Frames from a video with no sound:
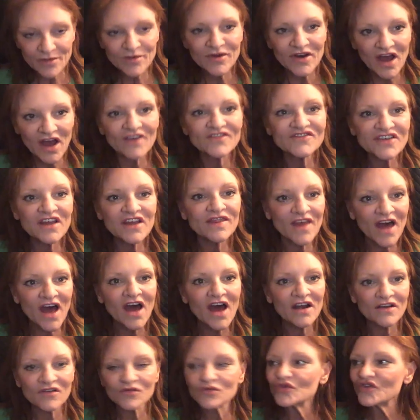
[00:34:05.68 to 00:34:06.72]
I mean, I've done
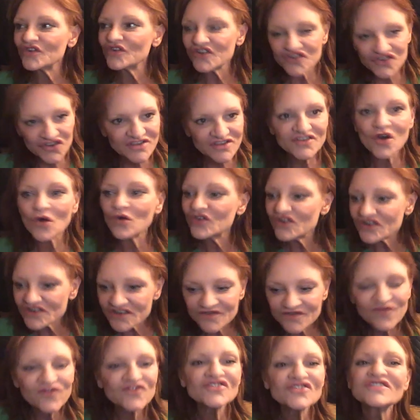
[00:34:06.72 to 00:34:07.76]
that where you just go and you
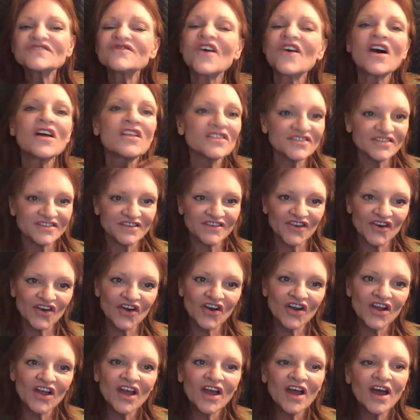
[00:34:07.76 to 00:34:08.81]
just
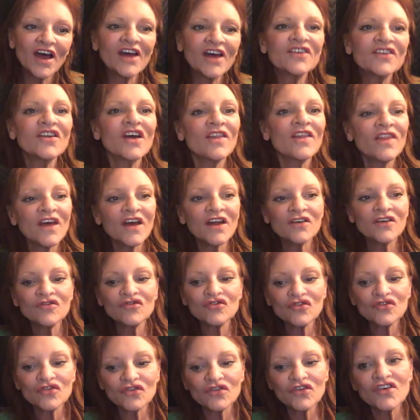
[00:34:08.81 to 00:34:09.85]
volunteer, and then
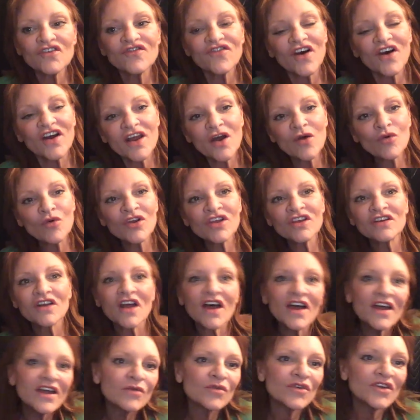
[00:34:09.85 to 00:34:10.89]
you find out what you
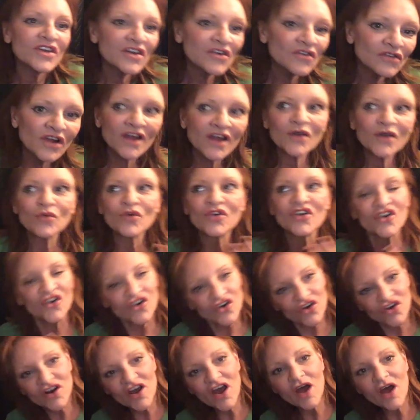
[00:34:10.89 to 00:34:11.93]
like, what you don't like, what you're
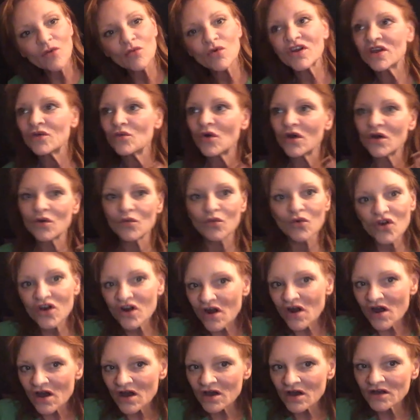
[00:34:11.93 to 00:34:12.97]
good at, what you want to work
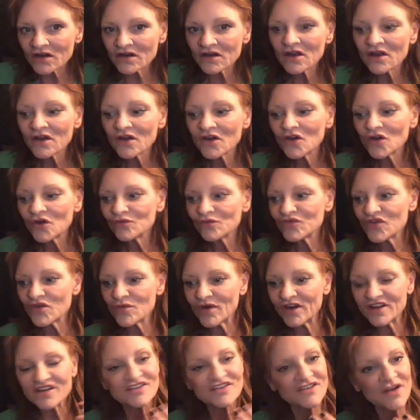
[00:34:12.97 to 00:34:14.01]
on. You
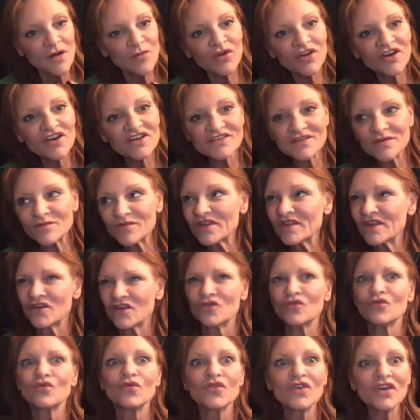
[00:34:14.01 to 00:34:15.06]
might stumble into something that
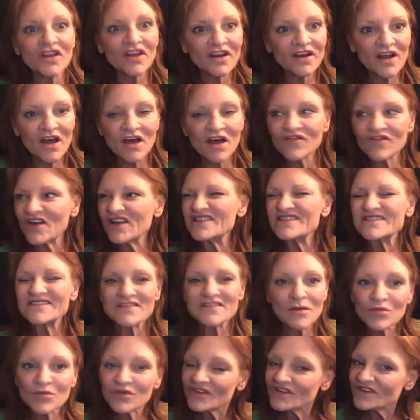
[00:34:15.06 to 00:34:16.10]
you really love. I
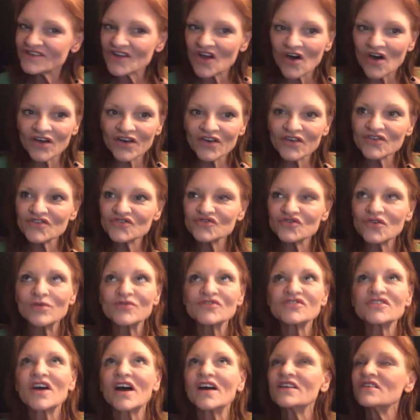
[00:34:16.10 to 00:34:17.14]
stumbled into audio
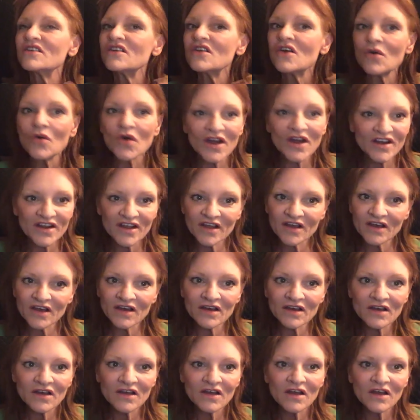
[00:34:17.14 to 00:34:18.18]
description. I had no
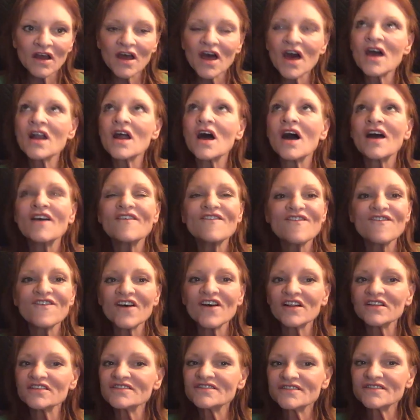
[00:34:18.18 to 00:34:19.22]
idea, and I
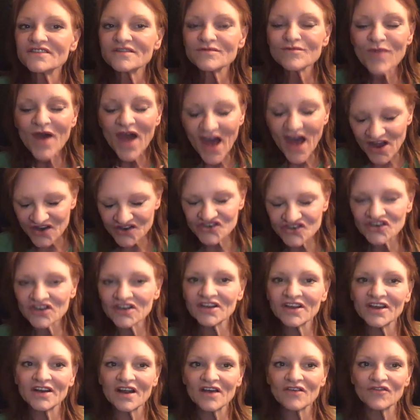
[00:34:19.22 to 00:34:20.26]
fell
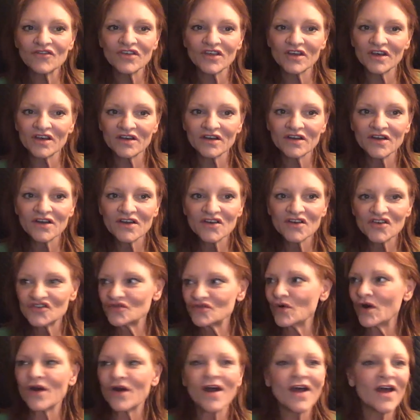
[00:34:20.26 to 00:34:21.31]
passionately in love with it,
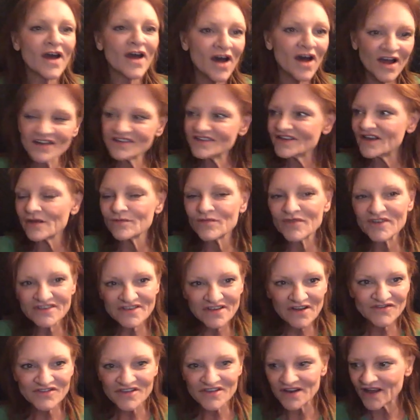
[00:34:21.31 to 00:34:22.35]
to where I hightailed
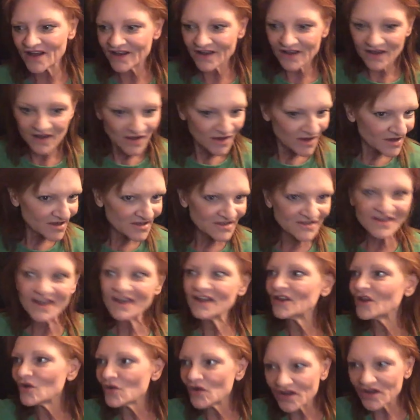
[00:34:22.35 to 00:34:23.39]
myself to like
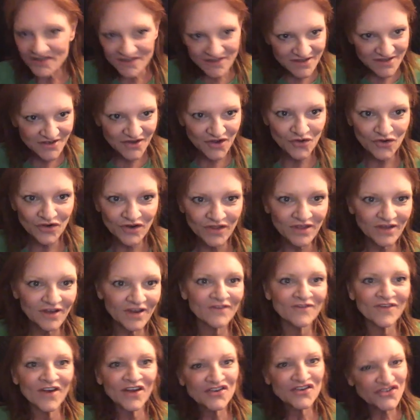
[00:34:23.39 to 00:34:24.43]
St. Louis to go to the
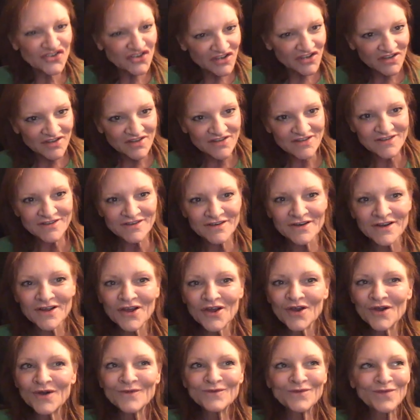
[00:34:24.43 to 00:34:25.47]
conventions, and
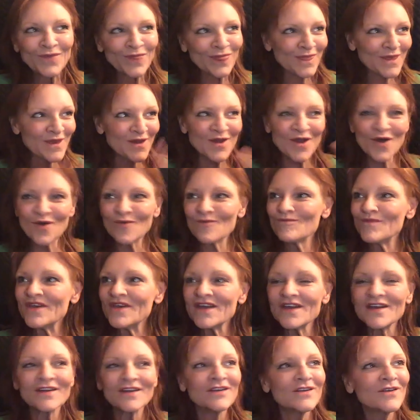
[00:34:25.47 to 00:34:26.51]

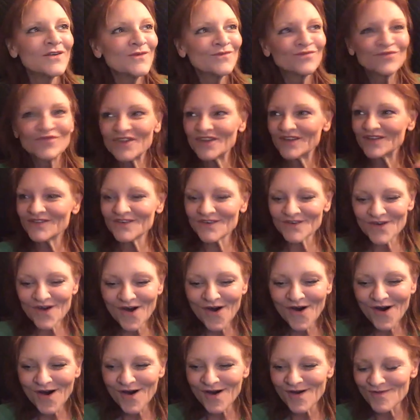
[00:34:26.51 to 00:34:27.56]
me and did the
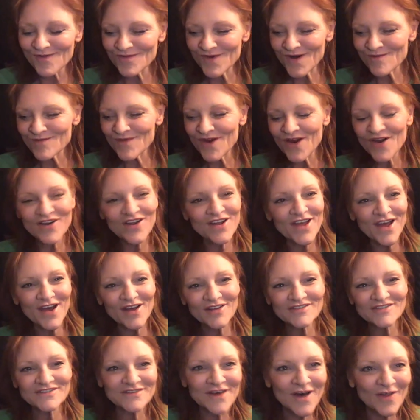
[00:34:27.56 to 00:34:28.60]
American
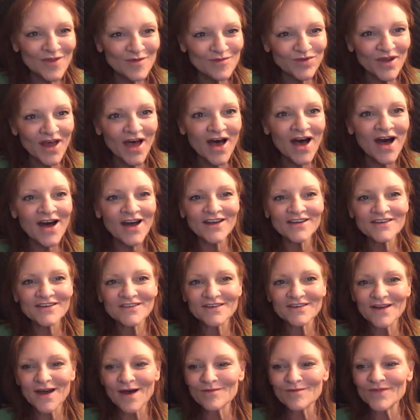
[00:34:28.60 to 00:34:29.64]
Council on the Blind,
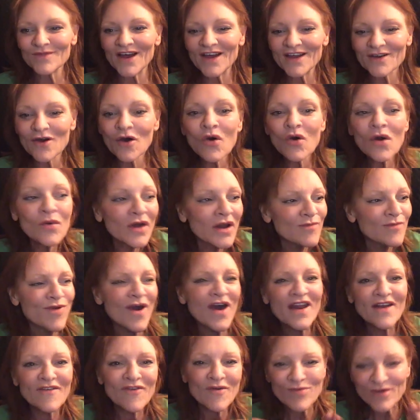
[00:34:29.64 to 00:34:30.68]
and I'm like, oh, I want to
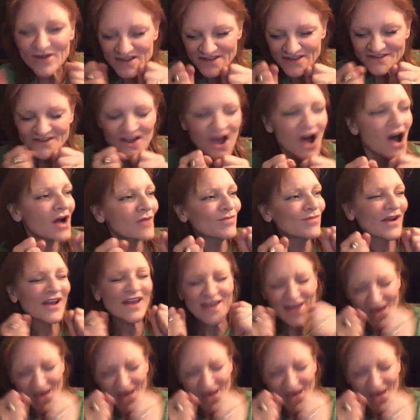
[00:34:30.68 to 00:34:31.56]
pet everybody's dog, but I